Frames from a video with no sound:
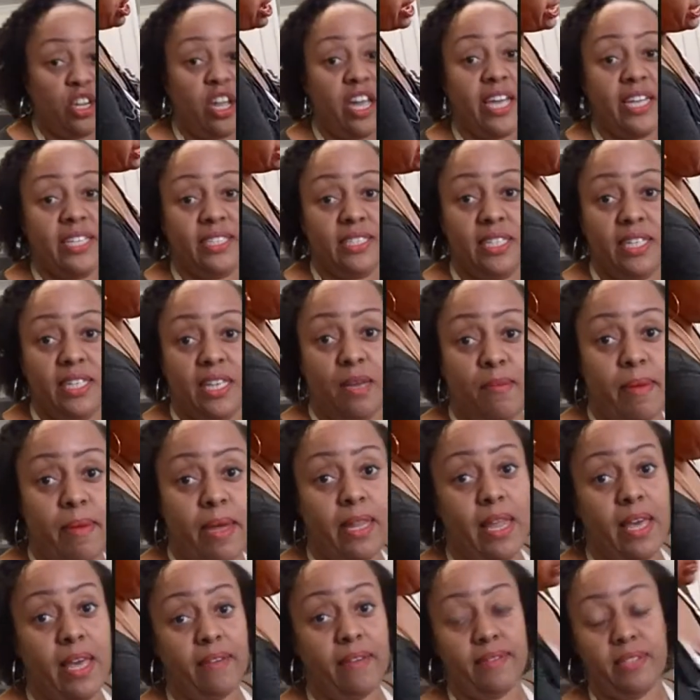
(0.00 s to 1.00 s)
trying to get my
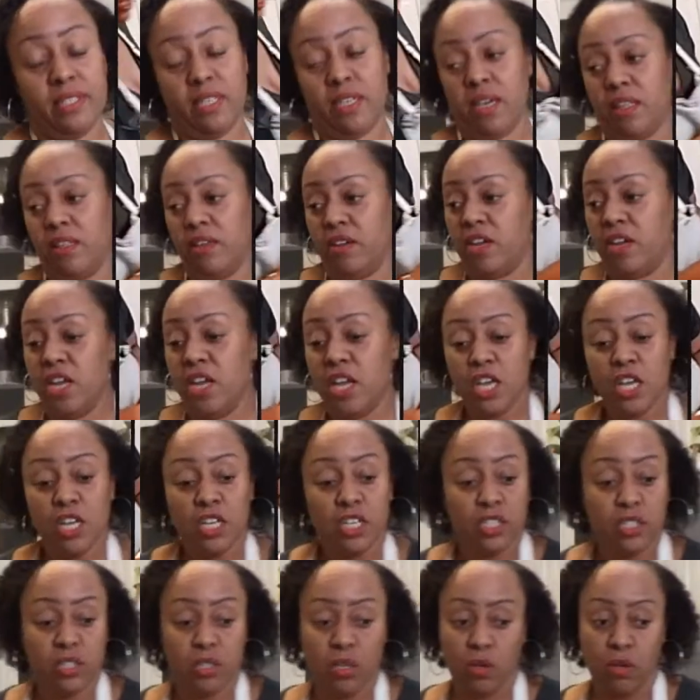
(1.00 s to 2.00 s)
life together.
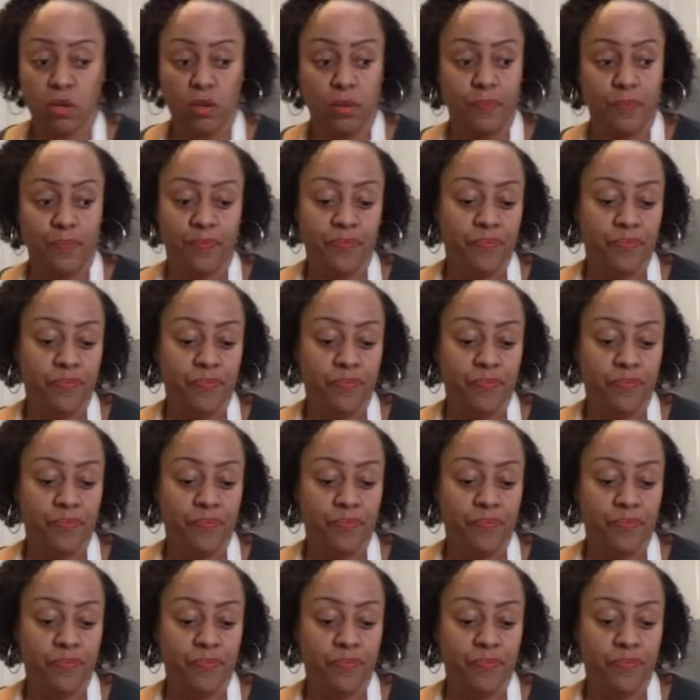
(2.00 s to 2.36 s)
So